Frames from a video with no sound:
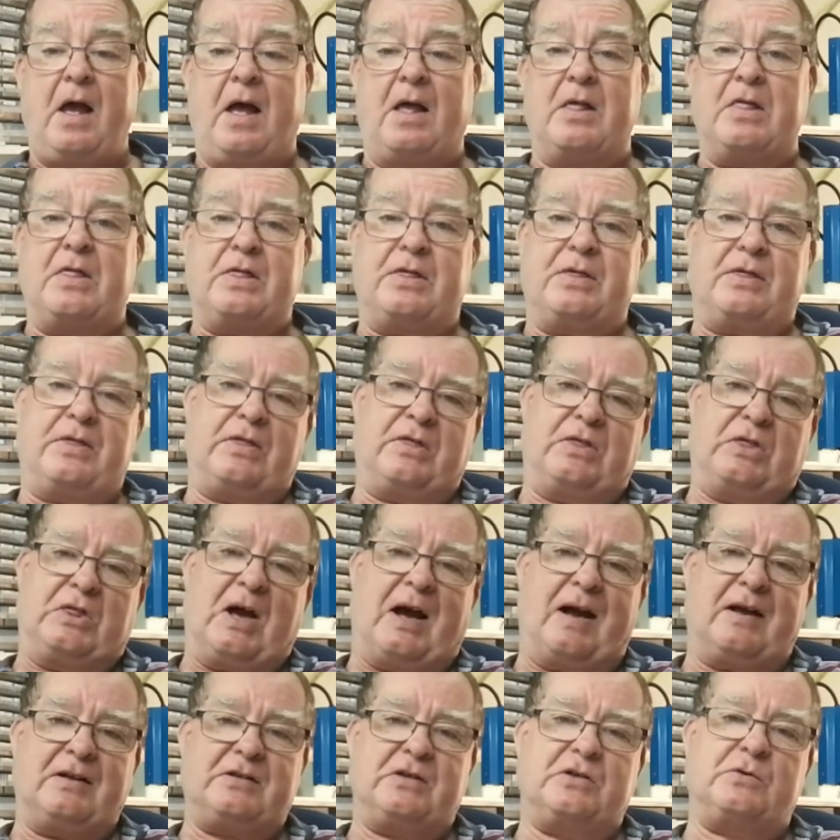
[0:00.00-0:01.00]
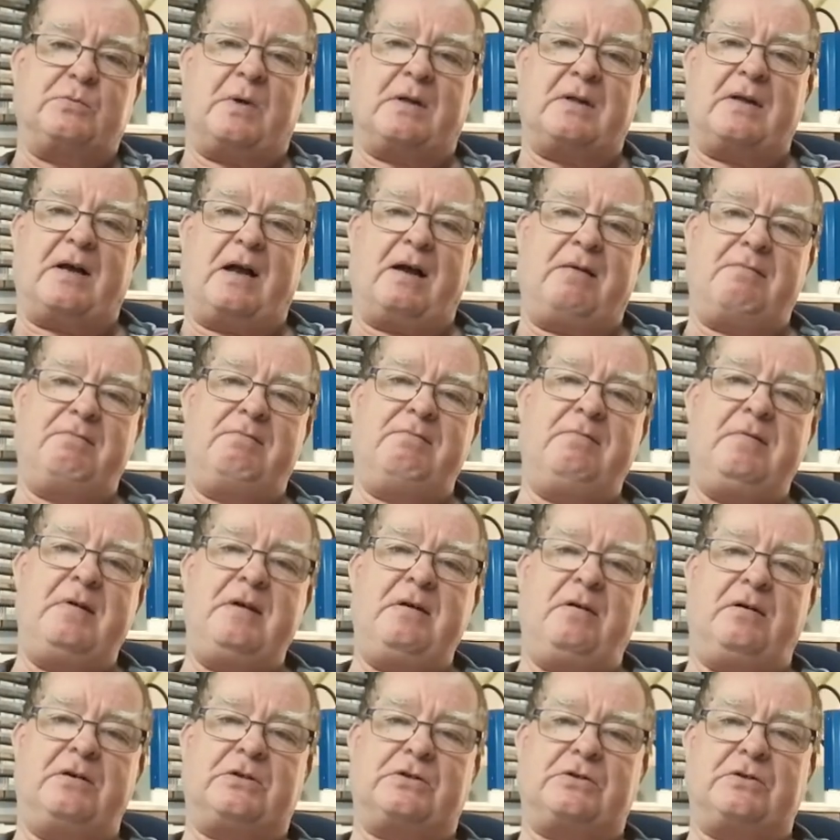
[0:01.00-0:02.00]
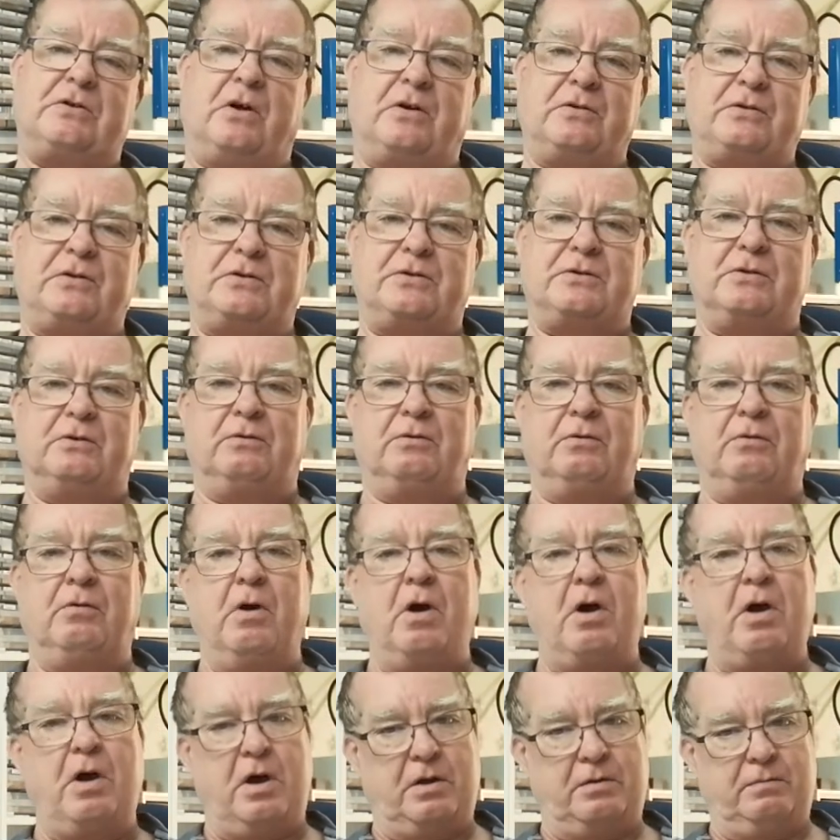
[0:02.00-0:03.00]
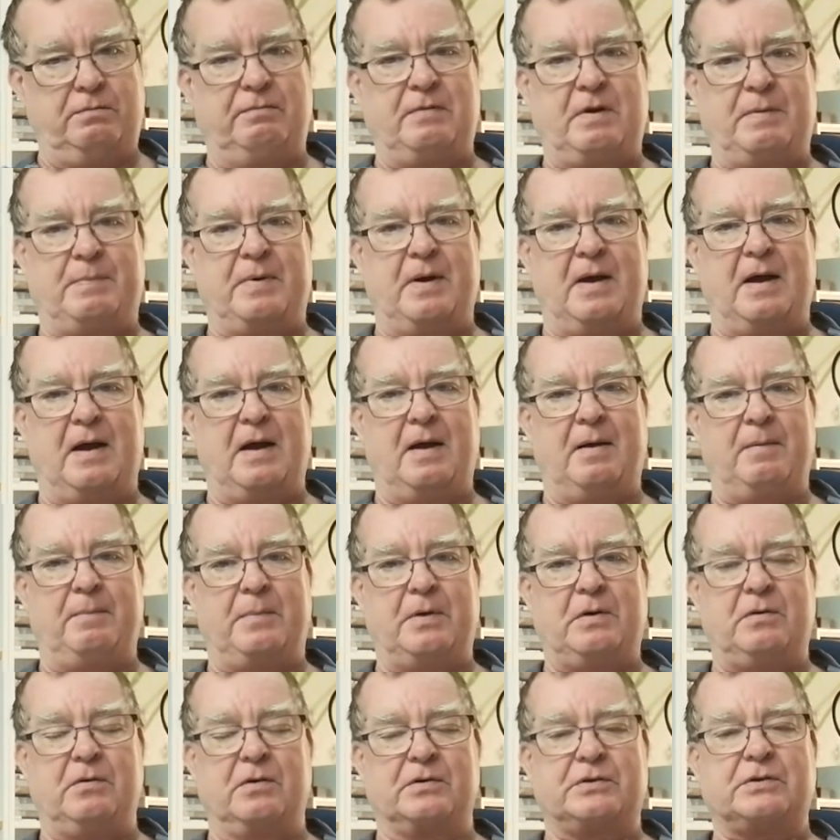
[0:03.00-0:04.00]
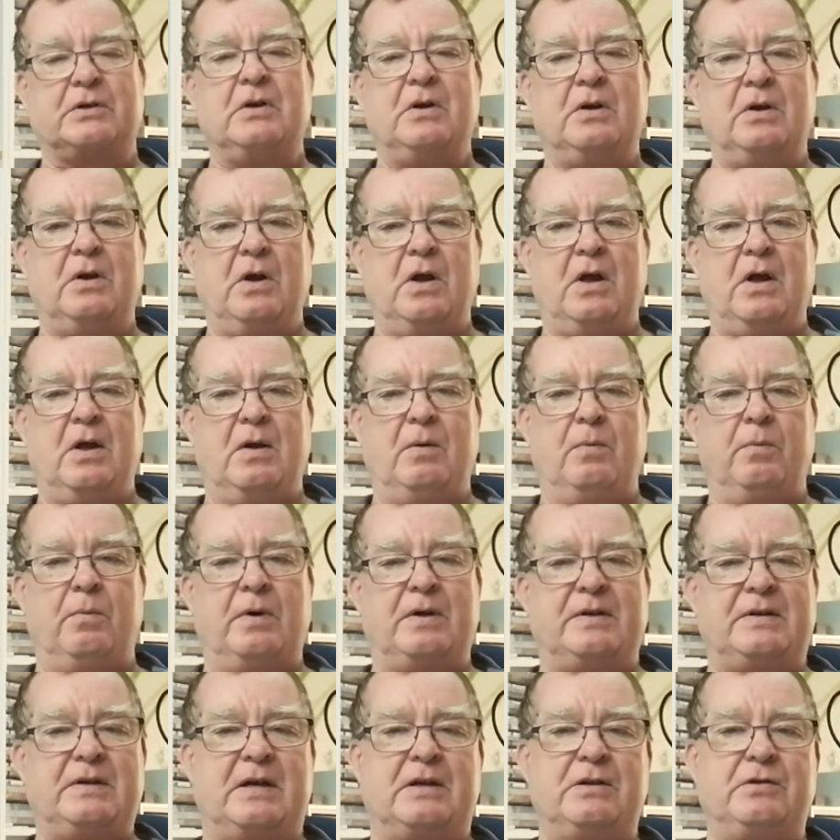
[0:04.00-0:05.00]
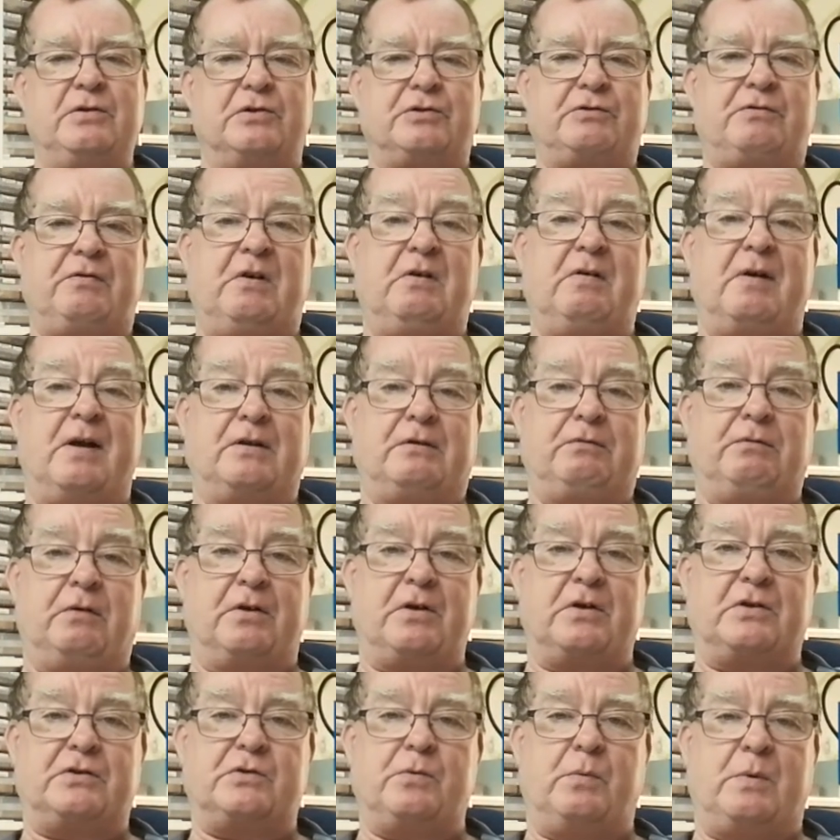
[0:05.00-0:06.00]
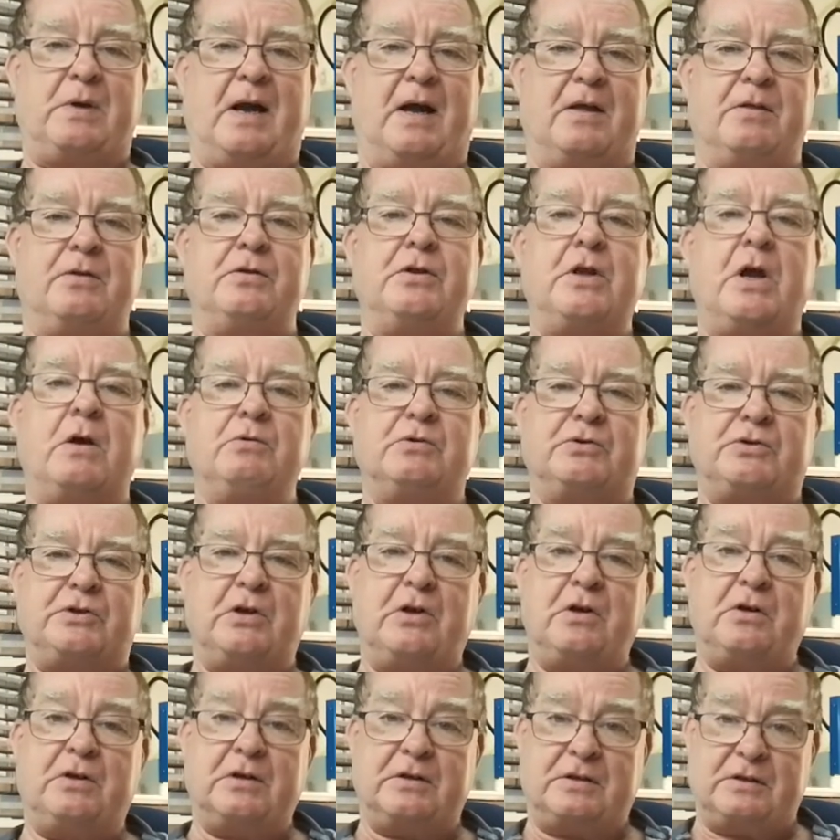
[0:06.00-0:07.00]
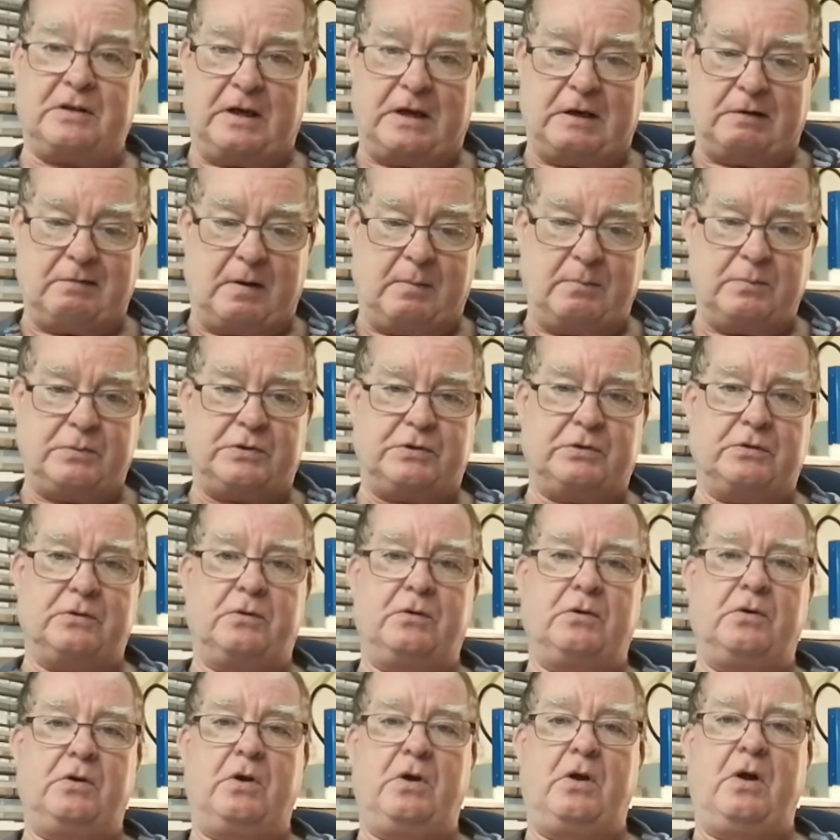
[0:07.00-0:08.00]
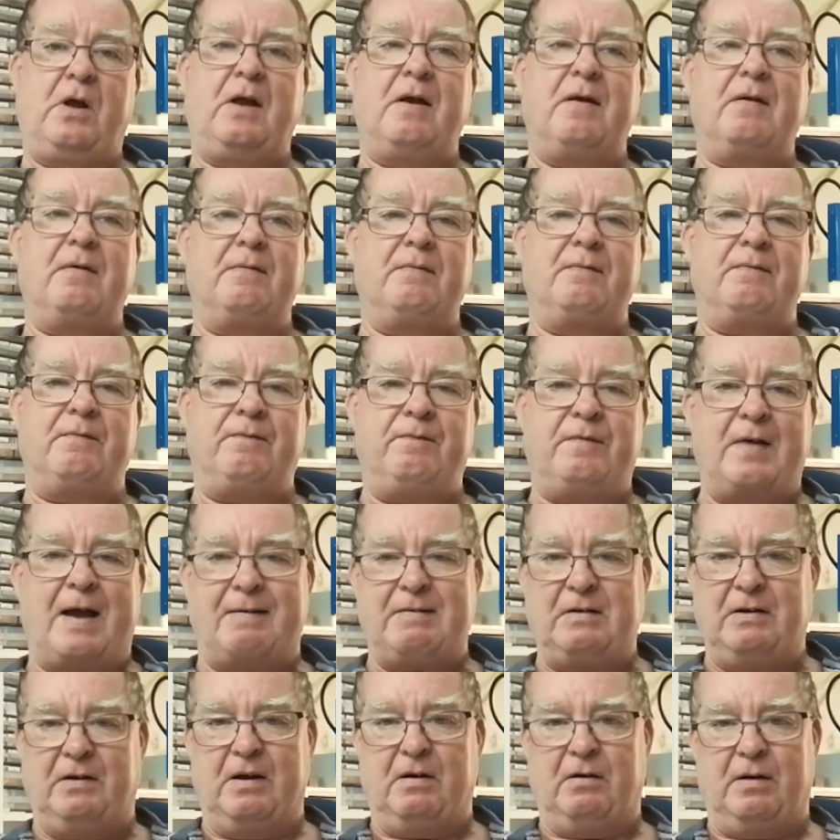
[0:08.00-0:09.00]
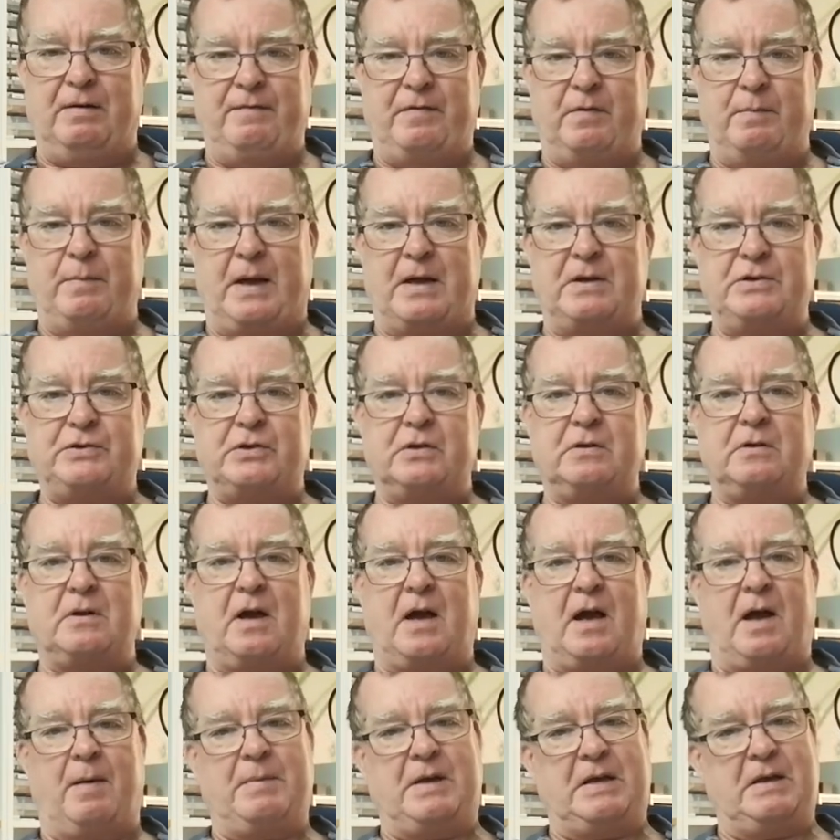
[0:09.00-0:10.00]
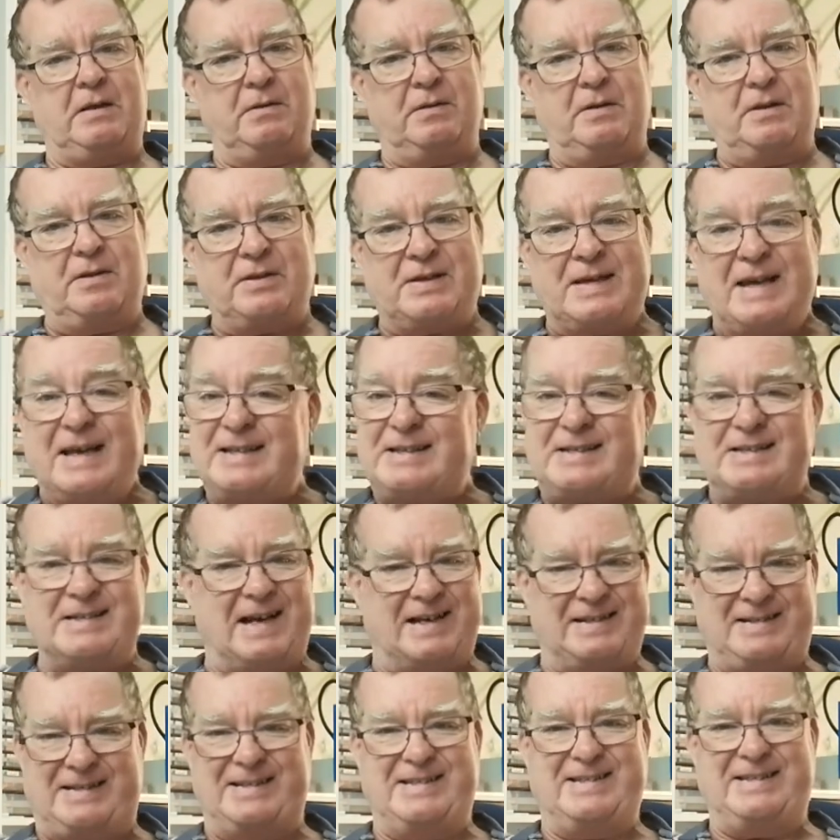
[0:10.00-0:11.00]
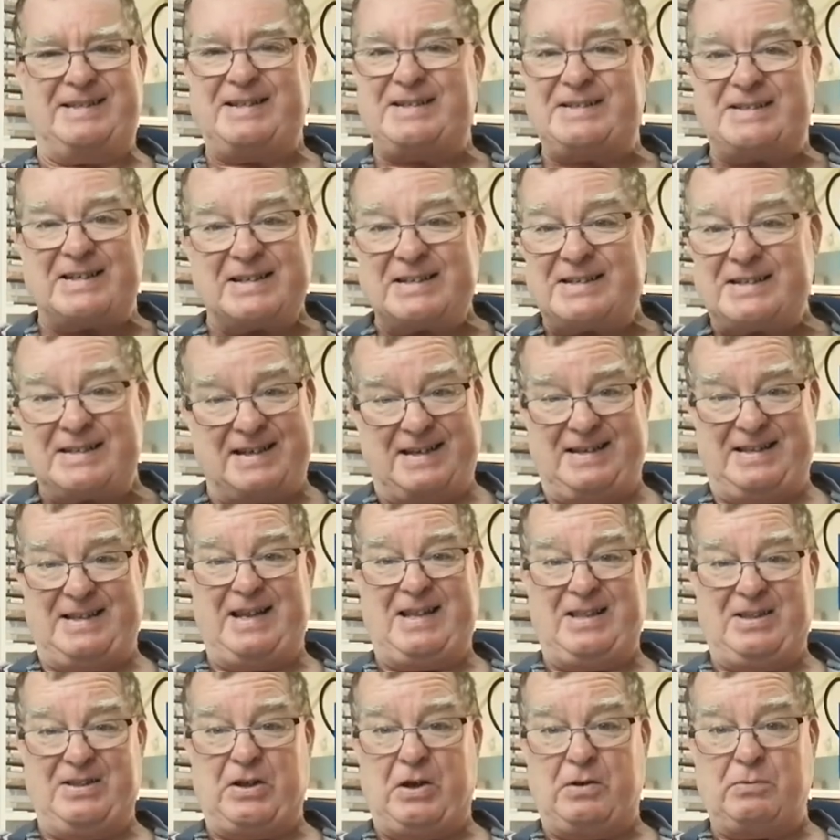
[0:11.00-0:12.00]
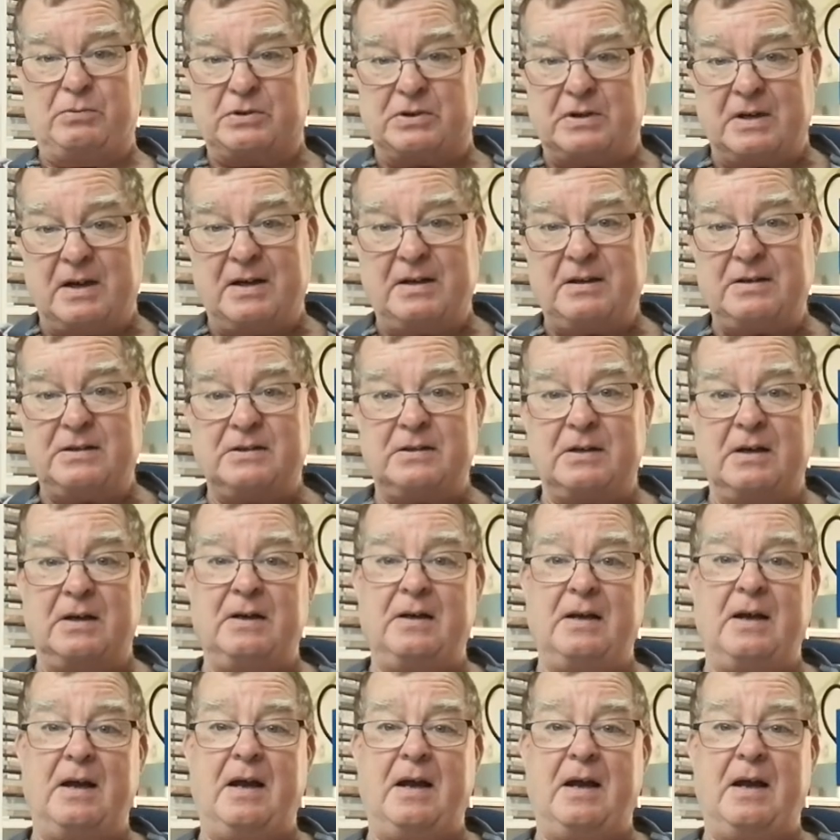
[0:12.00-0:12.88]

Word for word: And that is when I really started to learn repair because with the industrial electronics, we had no circuit diagrams very little information. I mean, the internet didn't exist in, in those days,